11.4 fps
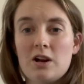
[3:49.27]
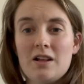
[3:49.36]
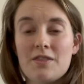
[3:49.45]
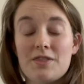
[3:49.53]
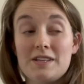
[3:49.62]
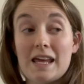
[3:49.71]

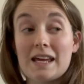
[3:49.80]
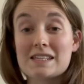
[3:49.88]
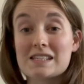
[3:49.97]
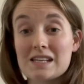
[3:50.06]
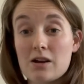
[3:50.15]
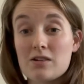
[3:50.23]
the
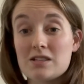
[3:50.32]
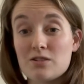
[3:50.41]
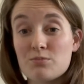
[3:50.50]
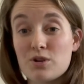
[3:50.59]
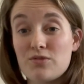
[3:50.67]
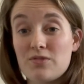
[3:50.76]
dexterity of my
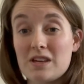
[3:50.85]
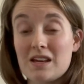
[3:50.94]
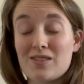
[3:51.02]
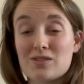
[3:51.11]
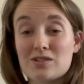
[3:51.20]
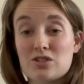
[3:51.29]
feet and
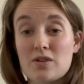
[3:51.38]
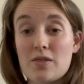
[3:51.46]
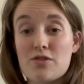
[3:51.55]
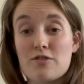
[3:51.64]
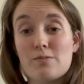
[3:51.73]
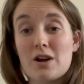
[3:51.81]
the strength
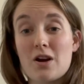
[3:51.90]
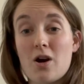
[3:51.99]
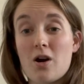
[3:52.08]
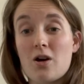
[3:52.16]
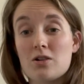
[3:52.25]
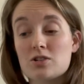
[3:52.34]
of my
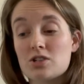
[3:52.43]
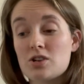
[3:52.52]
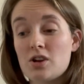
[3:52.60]
arch.